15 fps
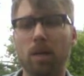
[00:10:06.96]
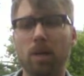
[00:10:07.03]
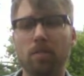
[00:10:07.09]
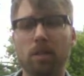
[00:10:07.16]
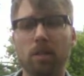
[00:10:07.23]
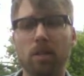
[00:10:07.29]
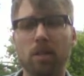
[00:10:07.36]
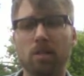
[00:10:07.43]
of
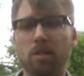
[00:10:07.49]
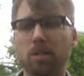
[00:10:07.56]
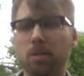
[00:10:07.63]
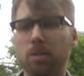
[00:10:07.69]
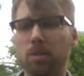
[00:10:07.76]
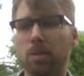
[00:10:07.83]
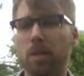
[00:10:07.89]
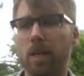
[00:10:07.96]
the
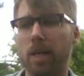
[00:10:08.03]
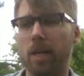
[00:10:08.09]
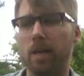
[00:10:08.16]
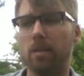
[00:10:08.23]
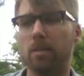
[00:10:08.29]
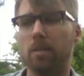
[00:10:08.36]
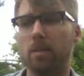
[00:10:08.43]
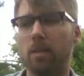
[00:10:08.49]
Constitution Act,
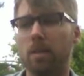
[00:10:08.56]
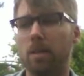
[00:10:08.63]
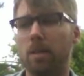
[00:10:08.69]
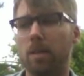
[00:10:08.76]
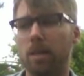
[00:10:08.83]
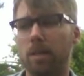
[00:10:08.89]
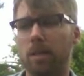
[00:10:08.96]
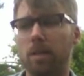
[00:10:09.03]

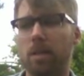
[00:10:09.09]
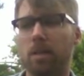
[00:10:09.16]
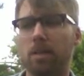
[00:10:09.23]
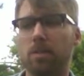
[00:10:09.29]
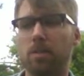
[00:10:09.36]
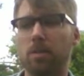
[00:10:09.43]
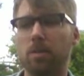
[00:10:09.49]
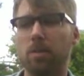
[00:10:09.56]

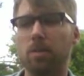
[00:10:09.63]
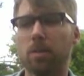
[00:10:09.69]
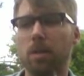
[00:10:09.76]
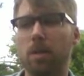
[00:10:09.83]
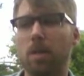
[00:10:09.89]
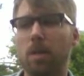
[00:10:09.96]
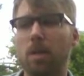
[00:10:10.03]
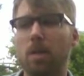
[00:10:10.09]
1982,
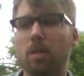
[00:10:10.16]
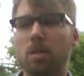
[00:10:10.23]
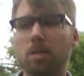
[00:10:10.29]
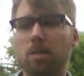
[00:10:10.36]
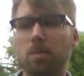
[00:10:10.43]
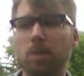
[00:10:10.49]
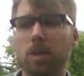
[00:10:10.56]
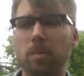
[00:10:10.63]
the
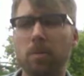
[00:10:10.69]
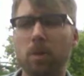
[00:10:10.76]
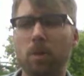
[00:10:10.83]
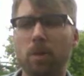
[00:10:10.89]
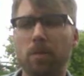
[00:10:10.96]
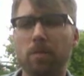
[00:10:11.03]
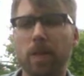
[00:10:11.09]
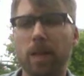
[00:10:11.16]
Supreme
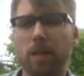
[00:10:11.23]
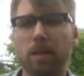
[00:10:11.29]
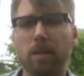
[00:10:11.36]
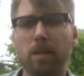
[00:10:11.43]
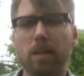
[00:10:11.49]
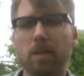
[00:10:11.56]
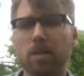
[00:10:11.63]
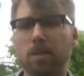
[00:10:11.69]
Court of
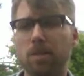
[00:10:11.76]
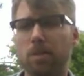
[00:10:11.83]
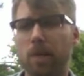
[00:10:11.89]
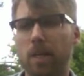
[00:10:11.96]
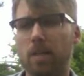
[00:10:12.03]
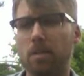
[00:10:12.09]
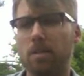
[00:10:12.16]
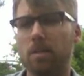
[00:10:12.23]
Canada has
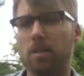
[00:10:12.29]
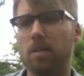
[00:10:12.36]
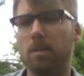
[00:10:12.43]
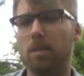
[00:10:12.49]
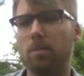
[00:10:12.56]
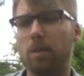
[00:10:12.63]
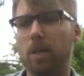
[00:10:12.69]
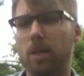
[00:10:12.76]
stressed
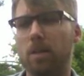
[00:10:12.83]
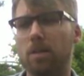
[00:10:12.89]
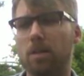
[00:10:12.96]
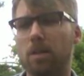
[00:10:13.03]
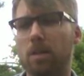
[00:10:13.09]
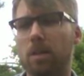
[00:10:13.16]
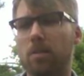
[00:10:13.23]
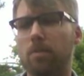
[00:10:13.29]
the
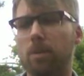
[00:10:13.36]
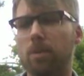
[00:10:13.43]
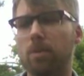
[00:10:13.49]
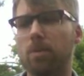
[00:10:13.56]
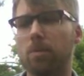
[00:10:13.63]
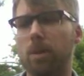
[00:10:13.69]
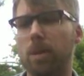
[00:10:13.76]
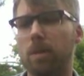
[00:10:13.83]
relation of
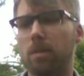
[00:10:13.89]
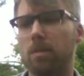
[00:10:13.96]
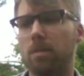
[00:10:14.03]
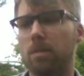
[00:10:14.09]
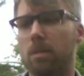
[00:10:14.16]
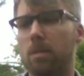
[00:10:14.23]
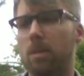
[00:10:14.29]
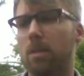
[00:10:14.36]
those
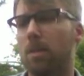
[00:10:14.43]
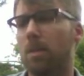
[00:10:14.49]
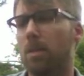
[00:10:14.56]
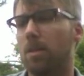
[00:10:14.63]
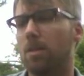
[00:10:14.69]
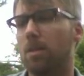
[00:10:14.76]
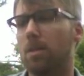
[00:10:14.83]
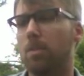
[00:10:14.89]
rights
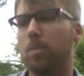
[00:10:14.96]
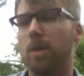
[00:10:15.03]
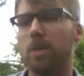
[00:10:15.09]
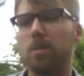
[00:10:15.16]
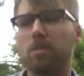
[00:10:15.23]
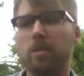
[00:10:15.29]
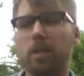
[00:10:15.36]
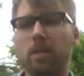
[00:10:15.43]
to the
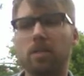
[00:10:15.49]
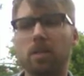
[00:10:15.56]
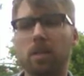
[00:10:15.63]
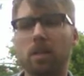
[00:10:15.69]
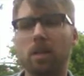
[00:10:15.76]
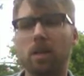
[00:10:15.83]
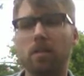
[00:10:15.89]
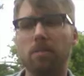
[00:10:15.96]

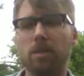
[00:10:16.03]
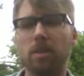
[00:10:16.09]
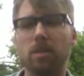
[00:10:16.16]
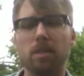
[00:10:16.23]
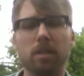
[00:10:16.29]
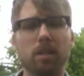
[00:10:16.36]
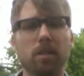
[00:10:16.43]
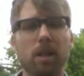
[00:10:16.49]
preservation of
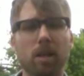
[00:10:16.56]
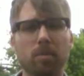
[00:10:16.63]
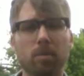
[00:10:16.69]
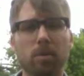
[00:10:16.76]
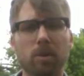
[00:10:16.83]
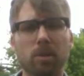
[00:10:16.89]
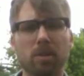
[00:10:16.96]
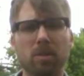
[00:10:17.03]
distinct
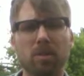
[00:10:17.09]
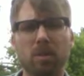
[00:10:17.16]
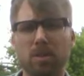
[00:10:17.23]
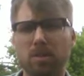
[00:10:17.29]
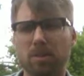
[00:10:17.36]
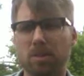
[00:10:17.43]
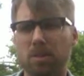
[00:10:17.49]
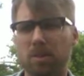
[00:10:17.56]
Aboriginal
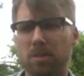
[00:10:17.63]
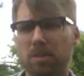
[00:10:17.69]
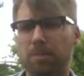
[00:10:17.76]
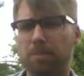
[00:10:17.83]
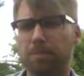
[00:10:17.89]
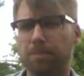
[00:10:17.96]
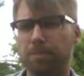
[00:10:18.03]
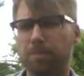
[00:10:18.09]
cultures.
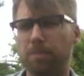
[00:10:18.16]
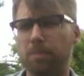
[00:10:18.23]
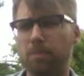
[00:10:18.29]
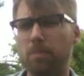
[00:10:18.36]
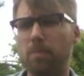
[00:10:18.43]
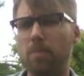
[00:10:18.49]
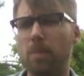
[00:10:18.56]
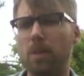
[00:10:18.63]

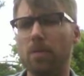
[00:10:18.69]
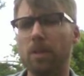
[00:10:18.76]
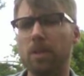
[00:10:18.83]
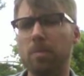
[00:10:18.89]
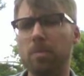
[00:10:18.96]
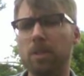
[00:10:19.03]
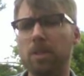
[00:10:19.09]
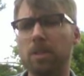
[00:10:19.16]
The
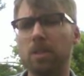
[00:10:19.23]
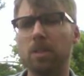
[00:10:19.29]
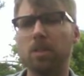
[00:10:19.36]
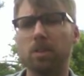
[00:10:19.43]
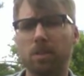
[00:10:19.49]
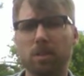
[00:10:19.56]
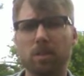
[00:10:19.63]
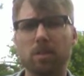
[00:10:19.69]
Commission
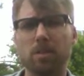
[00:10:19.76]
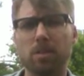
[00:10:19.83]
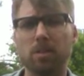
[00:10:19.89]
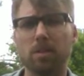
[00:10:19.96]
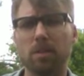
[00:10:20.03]
concurs.